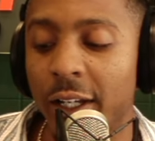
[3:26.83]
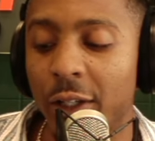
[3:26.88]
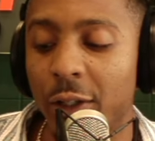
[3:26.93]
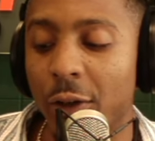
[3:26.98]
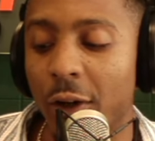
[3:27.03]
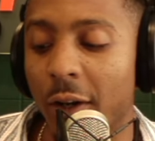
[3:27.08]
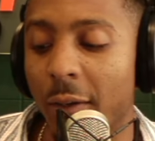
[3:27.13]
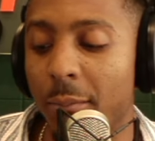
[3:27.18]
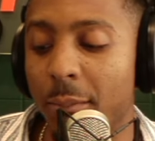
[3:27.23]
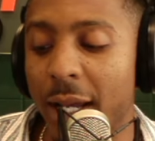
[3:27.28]

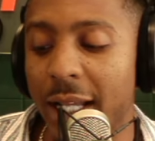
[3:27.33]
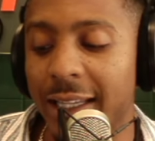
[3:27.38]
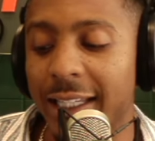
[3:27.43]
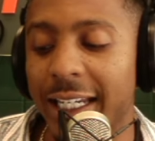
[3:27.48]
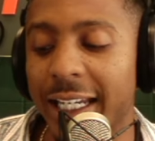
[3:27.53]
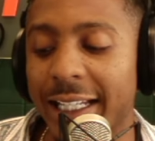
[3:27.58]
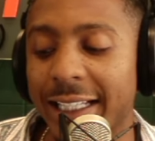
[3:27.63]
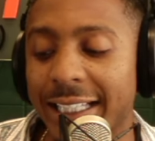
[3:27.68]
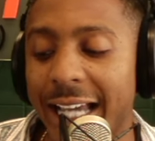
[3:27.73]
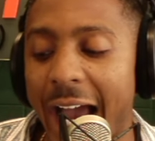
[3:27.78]
You can bet
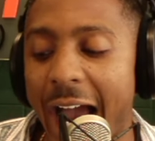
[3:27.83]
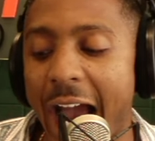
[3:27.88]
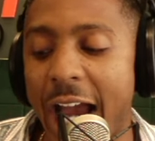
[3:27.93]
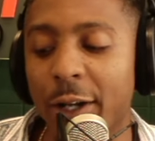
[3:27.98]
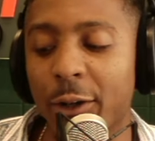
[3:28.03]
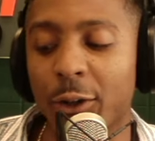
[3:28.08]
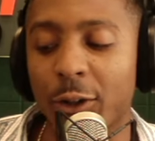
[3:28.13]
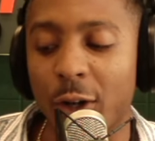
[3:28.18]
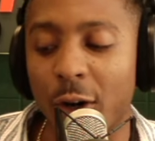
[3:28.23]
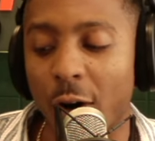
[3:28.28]
the
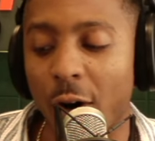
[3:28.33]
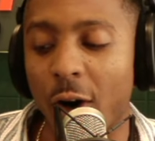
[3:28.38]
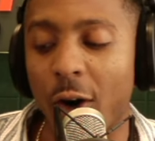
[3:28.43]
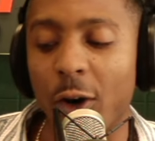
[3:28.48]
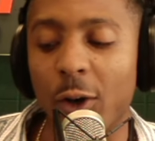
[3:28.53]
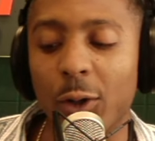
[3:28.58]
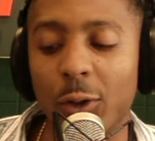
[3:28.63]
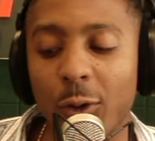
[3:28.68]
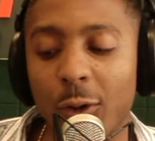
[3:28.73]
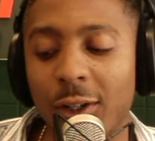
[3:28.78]
entire
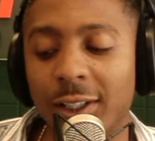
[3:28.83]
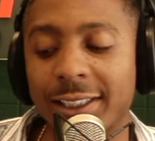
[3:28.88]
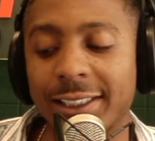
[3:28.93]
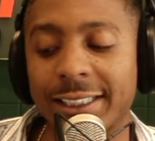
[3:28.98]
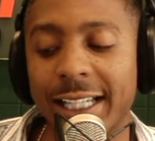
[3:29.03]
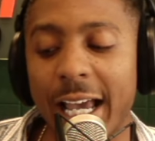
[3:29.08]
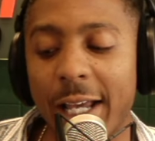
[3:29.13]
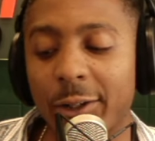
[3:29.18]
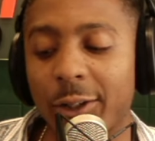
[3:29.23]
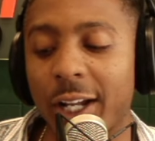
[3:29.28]
card on
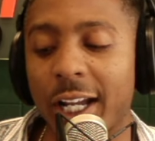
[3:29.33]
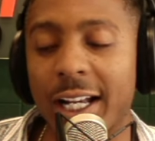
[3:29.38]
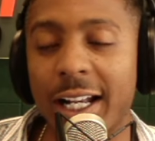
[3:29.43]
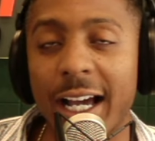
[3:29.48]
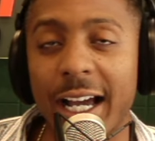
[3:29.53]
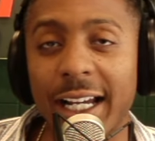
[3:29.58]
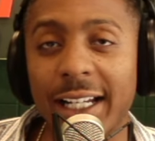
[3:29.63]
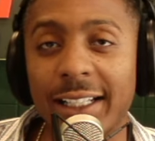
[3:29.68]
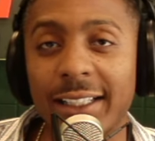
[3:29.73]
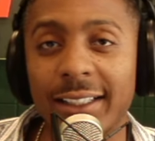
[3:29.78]
Saturday
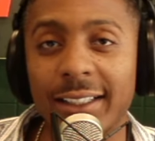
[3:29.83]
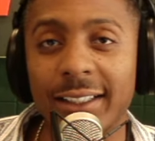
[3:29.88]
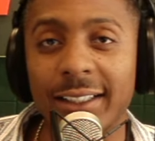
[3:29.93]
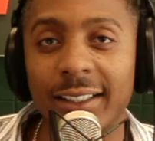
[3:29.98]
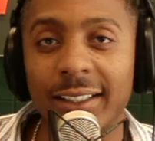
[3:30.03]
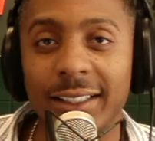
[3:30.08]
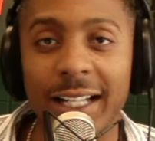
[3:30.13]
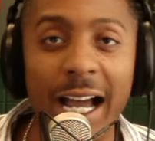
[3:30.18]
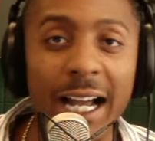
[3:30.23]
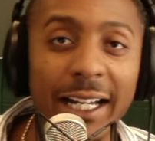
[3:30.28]
night.
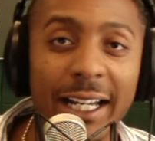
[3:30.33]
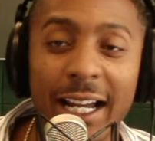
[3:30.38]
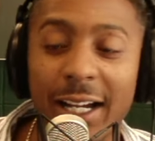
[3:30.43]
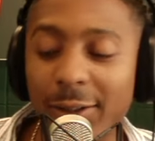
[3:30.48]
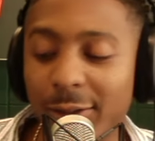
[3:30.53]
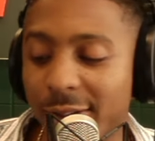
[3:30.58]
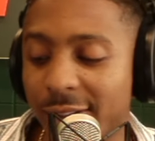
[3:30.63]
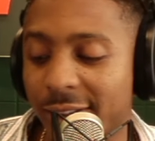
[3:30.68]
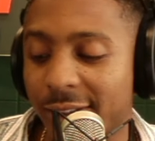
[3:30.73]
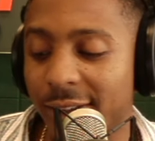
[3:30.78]

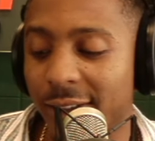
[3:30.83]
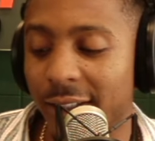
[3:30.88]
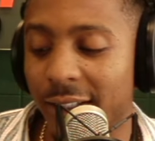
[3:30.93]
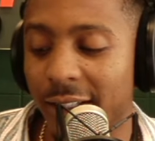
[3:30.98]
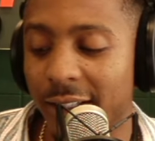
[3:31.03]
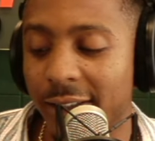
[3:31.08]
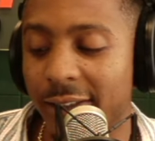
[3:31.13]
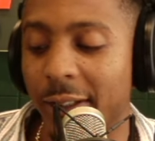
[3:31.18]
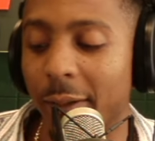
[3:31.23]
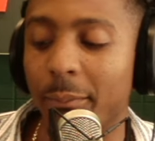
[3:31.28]
Knockouts,
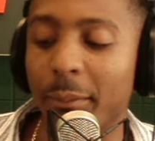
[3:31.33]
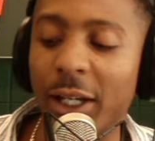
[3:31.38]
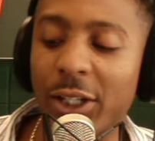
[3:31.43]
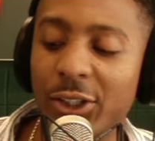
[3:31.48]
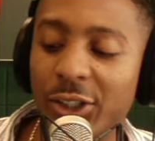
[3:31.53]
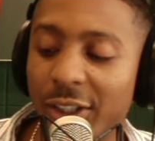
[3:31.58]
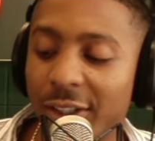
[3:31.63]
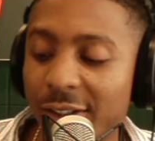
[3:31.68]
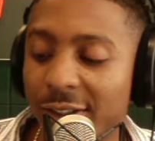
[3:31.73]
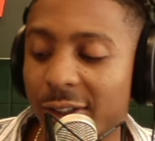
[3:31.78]

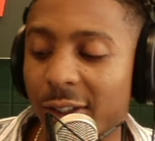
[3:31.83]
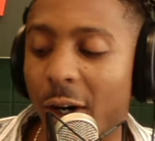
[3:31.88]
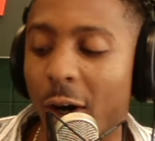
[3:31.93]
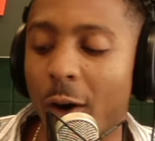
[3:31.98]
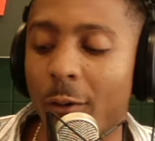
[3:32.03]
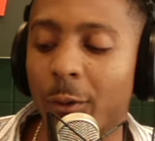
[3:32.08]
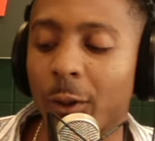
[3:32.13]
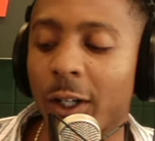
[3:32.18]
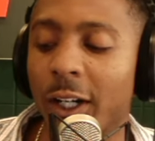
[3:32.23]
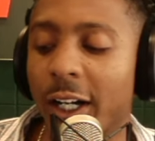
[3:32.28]
submissions,
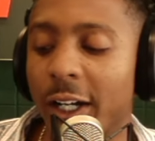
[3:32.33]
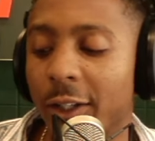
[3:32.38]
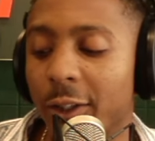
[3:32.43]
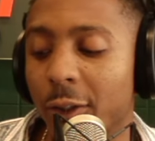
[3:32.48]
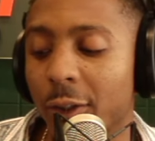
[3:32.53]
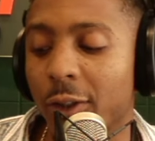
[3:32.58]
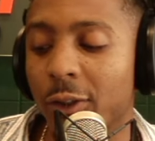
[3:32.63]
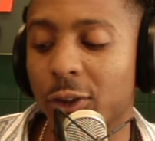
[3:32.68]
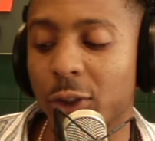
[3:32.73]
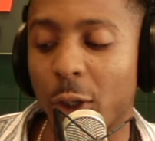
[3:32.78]
over
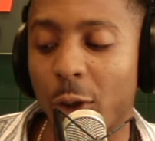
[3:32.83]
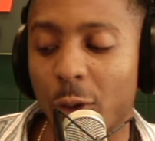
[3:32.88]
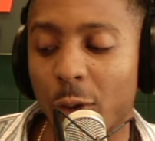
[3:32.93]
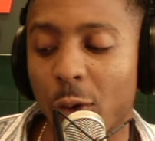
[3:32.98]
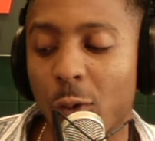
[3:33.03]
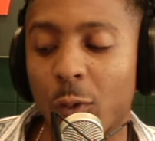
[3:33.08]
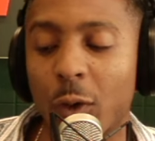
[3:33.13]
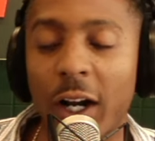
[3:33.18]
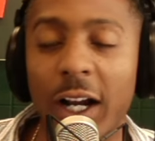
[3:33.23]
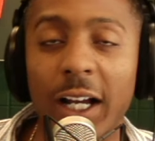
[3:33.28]
under,
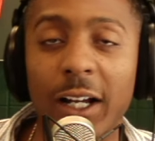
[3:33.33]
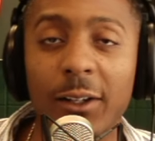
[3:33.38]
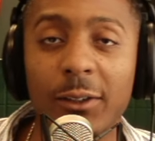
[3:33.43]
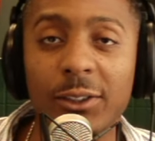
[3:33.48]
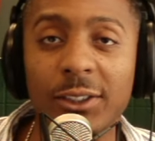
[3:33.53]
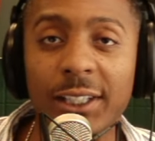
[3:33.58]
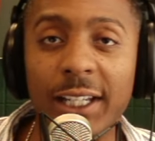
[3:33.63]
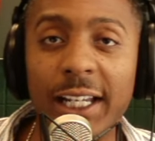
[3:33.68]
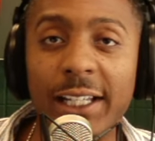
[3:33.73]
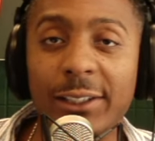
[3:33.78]
total
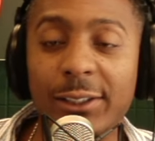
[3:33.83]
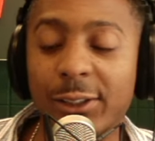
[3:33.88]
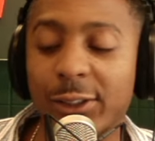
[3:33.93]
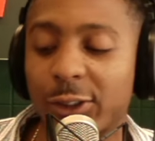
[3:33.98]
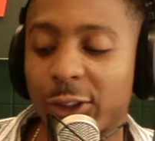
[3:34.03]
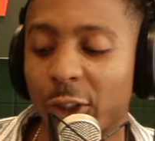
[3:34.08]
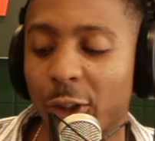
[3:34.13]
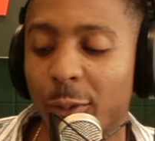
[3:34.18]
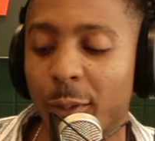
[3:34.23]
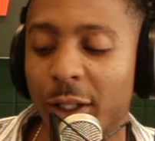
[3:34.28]
rounds, and
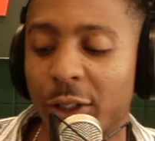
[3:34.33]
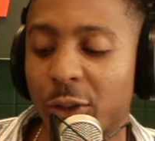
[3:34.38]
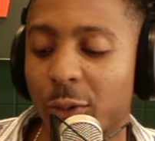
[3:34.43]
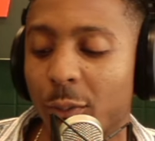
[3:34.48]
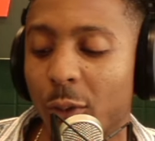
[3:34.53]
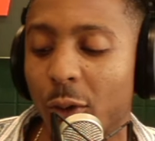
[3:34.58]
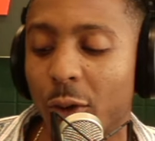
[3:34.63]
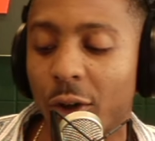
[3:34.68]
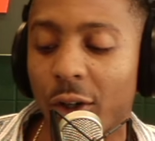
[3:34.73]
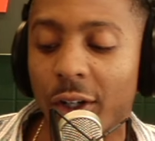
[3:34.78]
so much
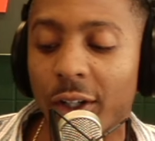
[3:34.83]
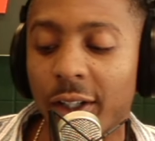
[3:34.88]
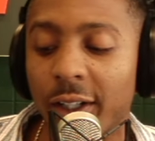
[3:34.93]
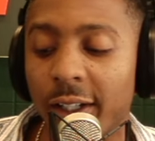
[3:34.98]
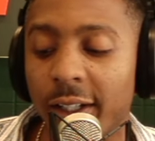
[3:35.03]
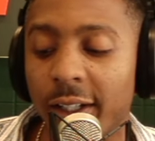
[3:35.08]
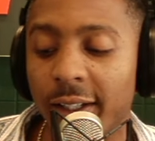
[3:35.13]
more.